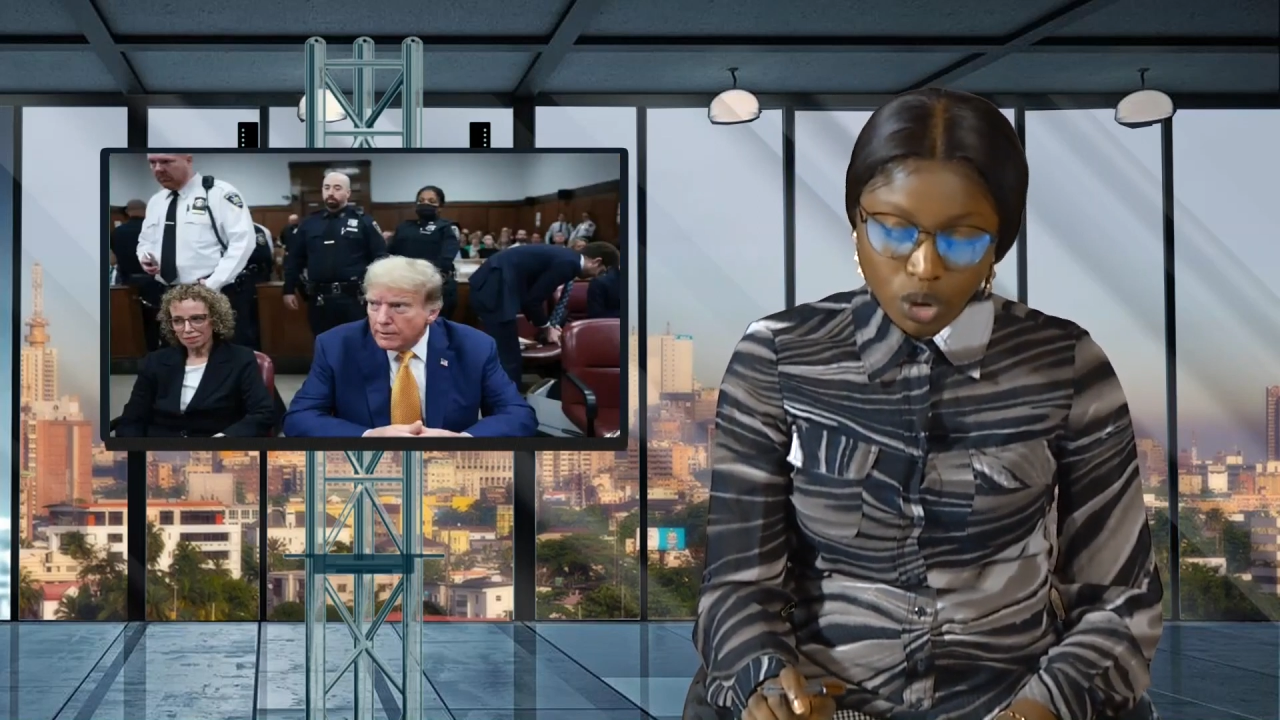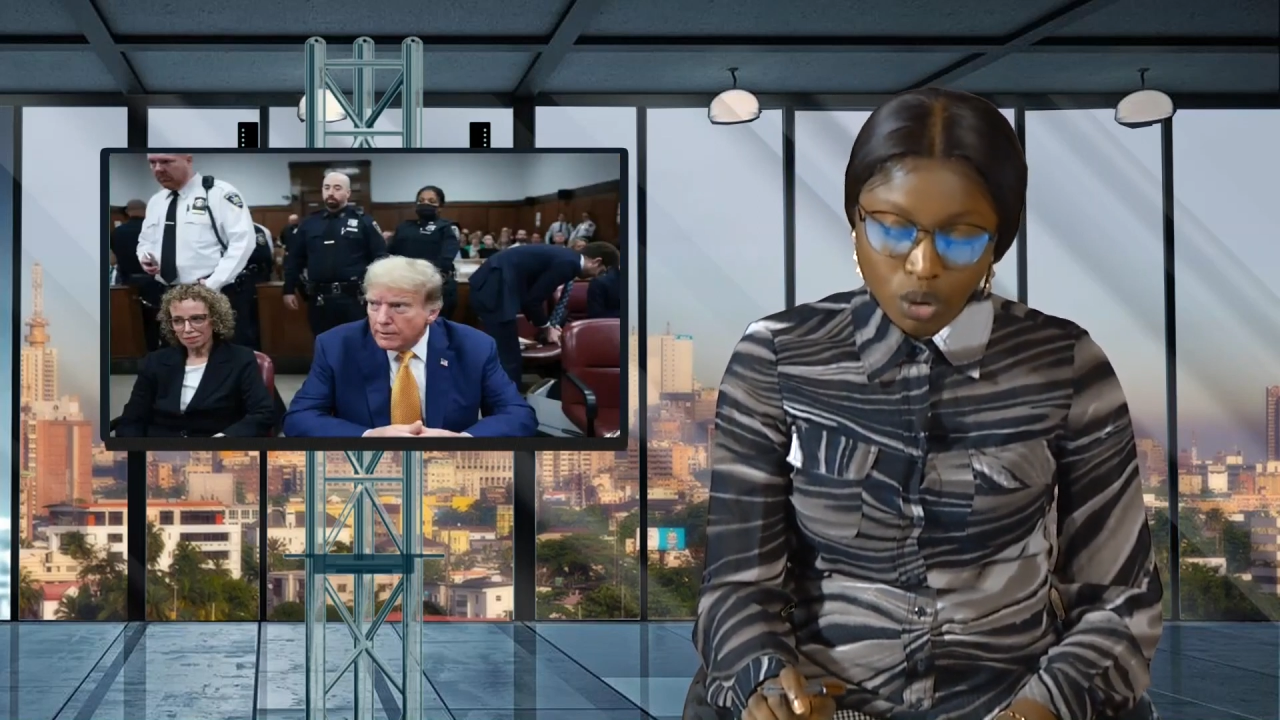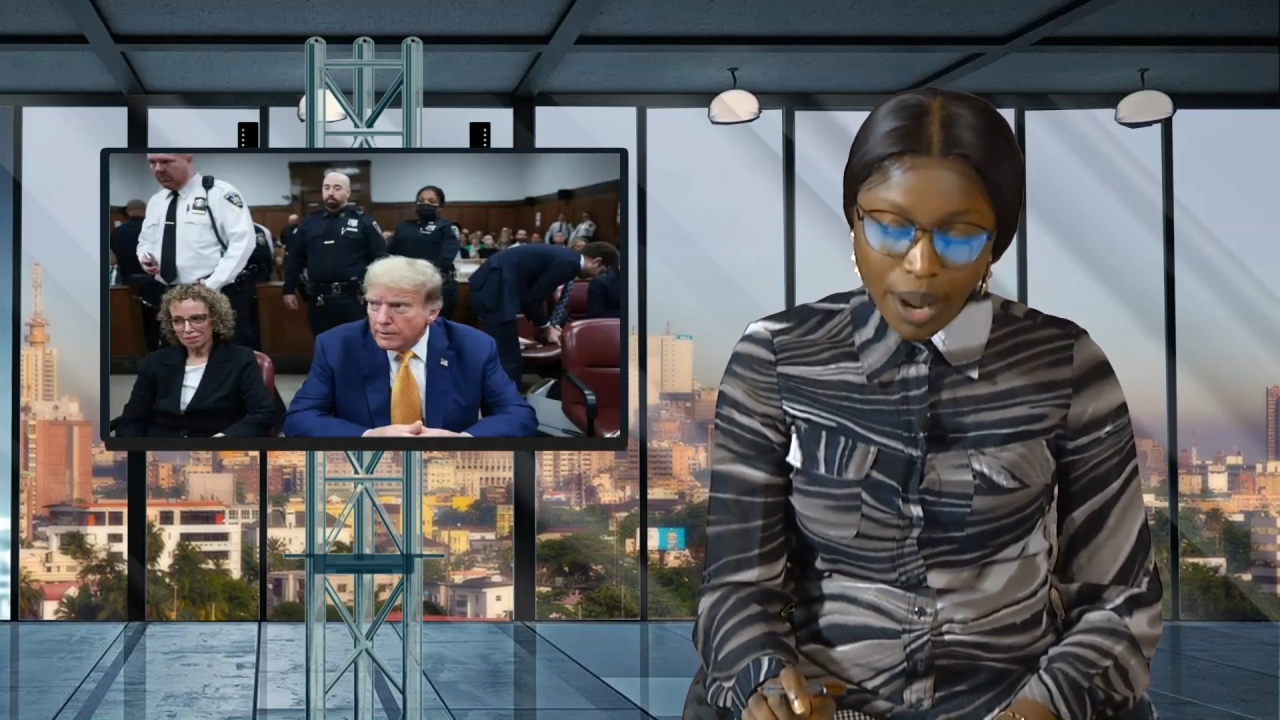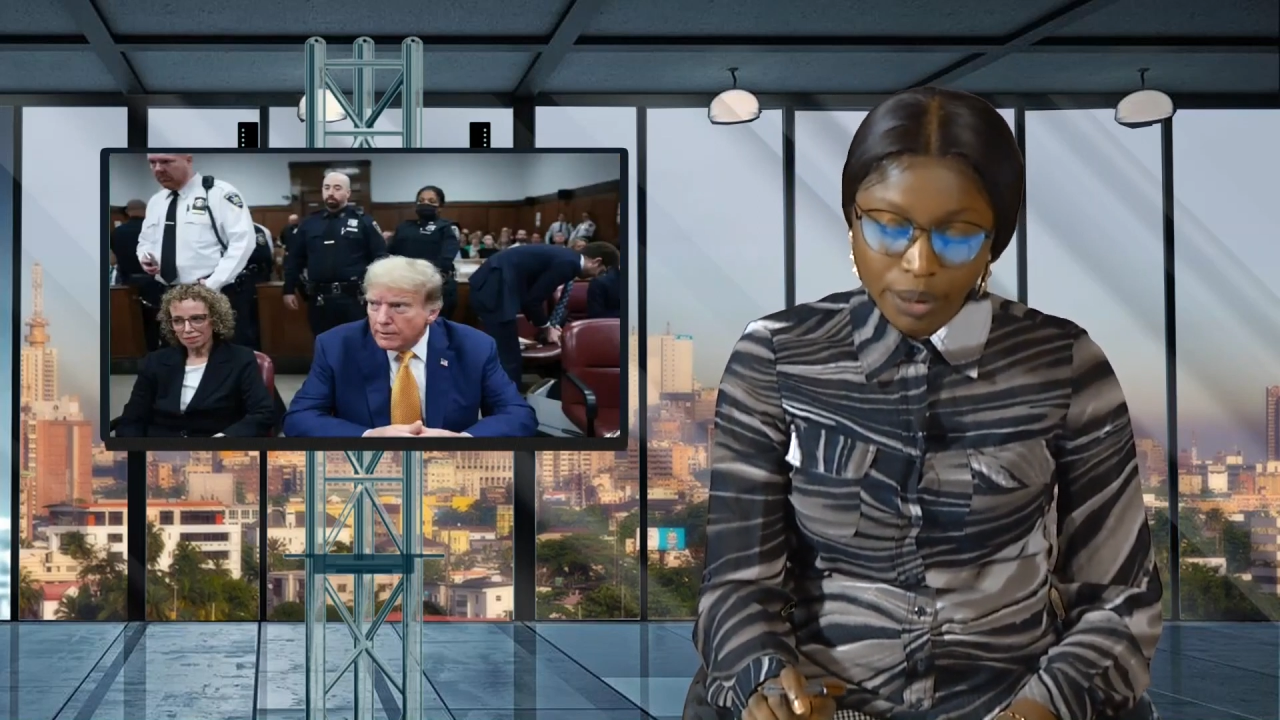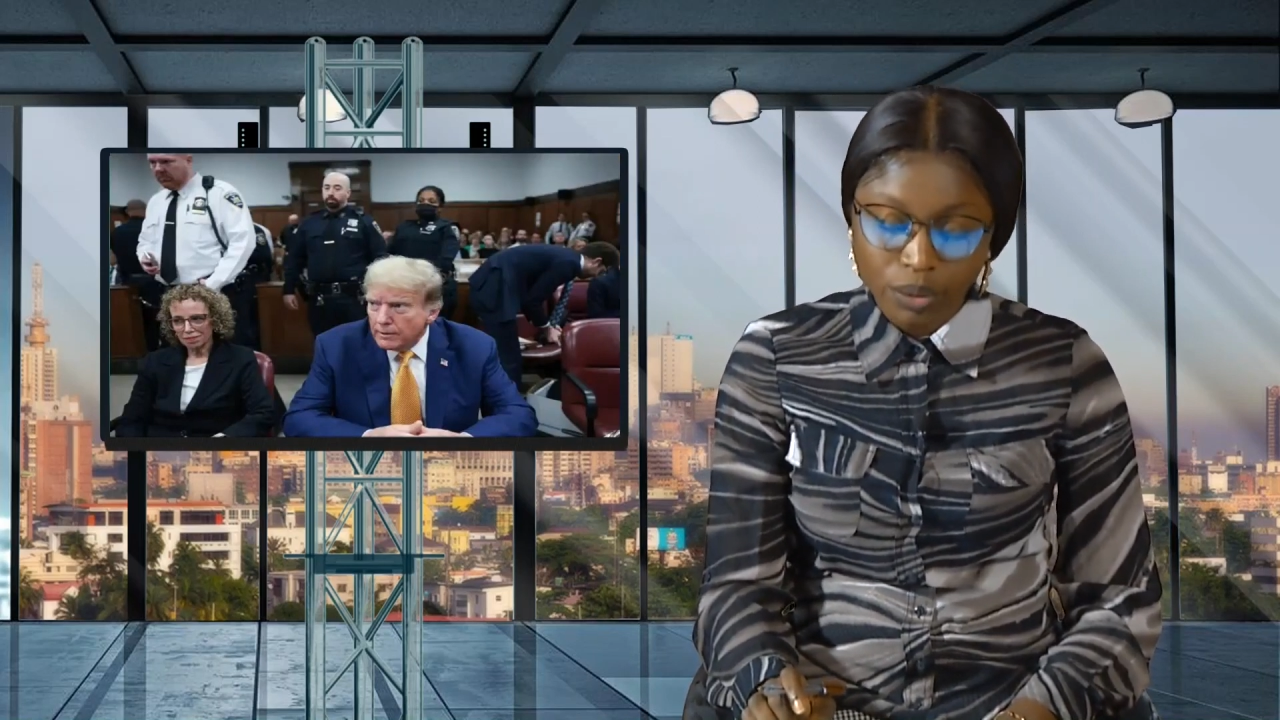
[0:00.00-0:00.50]

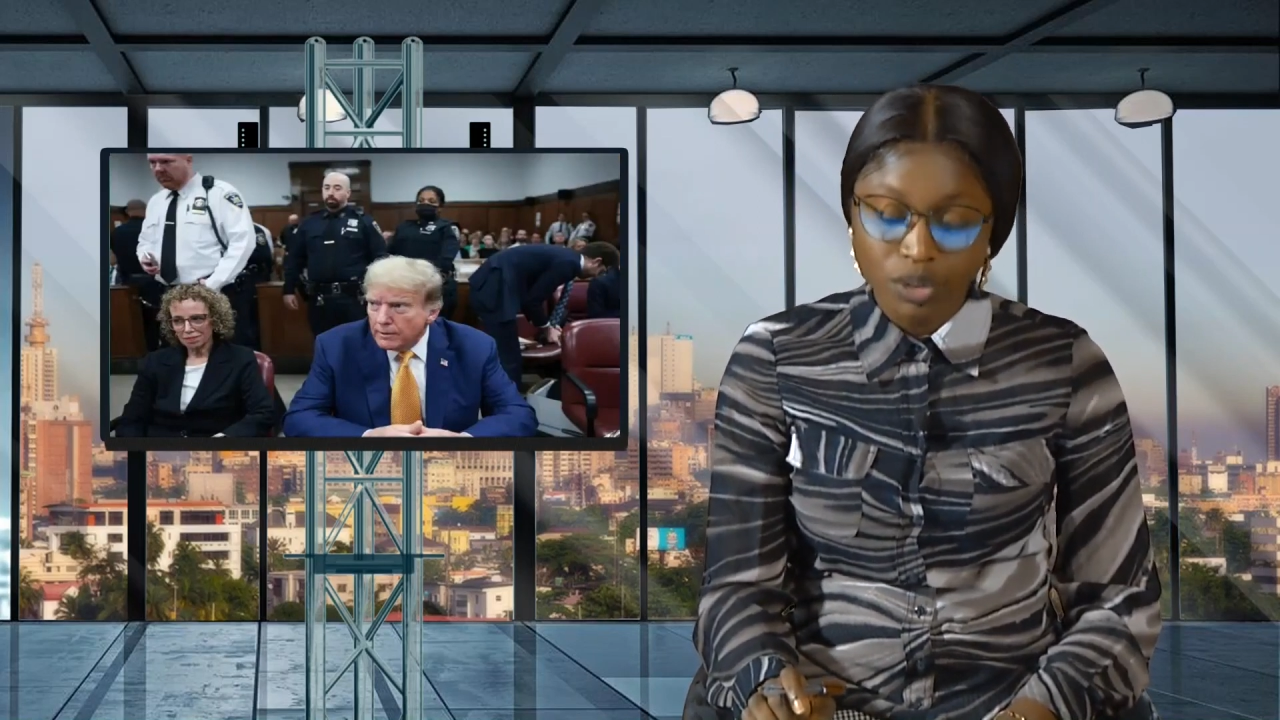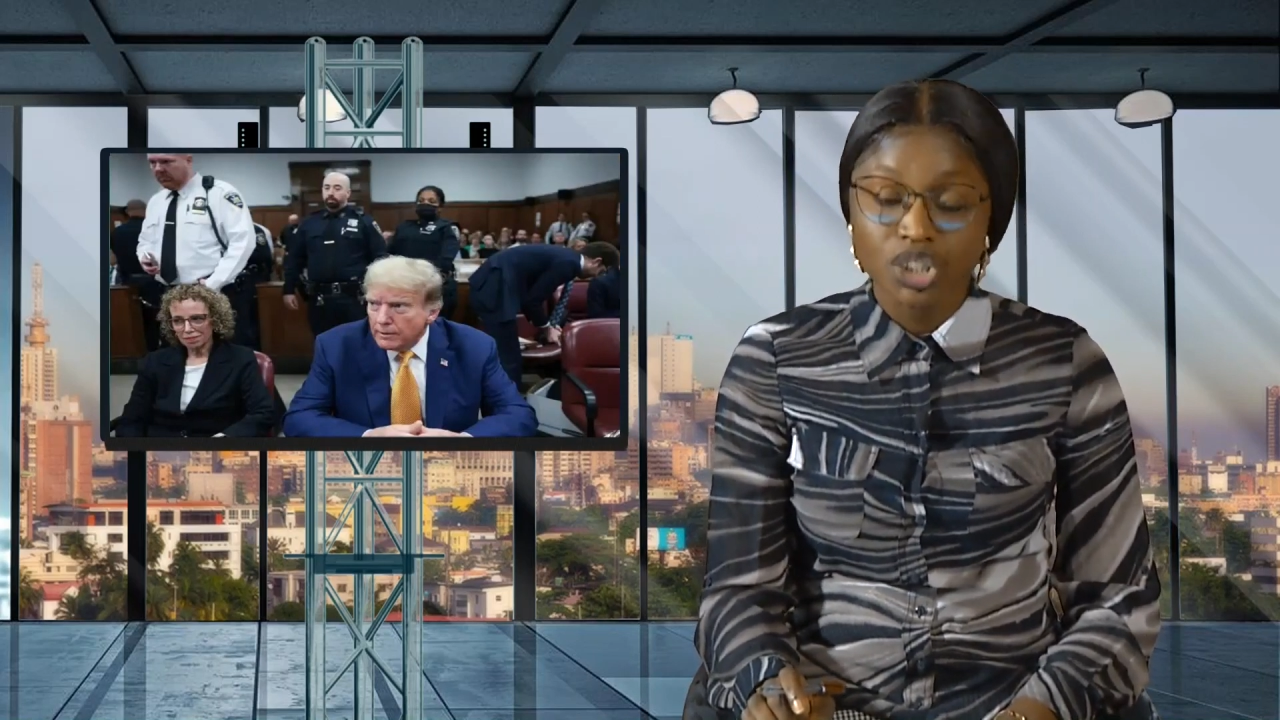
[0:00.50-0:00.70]
trial on